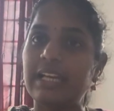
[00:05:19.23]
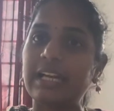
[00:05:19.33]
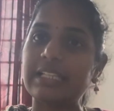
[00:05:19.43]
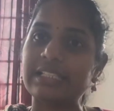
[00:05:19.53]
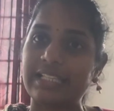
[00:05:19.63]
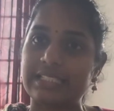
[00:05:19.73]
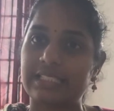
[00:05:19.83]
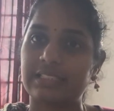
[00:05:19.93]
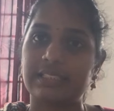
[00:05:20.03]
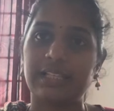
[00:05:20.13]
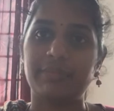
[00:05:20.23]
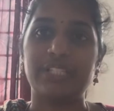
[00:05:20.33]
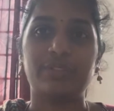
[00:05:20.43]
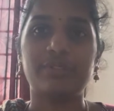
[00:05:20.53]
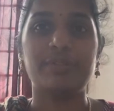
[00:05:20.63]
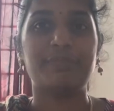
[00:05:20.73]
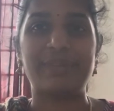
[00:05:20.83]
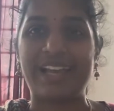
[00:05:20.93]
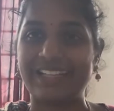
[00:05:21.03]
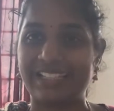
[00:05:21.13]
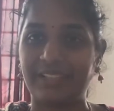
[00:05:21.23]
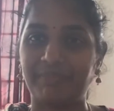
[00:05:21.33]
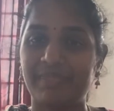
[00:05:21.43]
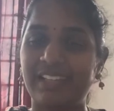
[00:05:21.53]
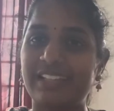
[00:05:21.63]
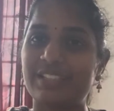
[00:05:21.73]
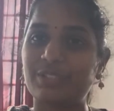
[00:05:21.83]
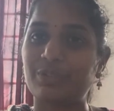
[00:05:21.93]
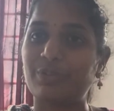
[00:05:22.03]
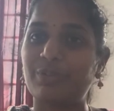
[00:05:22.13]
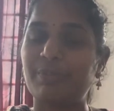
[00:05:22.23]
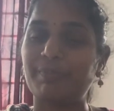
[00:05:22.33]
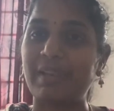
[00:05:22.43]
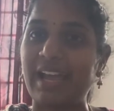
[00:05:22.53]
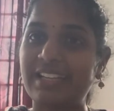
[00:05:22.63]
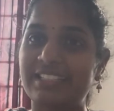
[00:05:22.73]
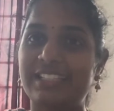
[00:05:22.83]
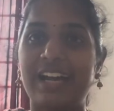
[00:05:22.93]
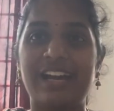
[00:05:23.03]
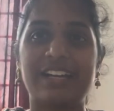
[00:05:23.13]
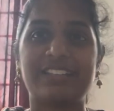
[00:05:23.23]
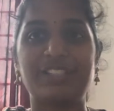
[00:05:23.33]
and next coming to plantae. So plants are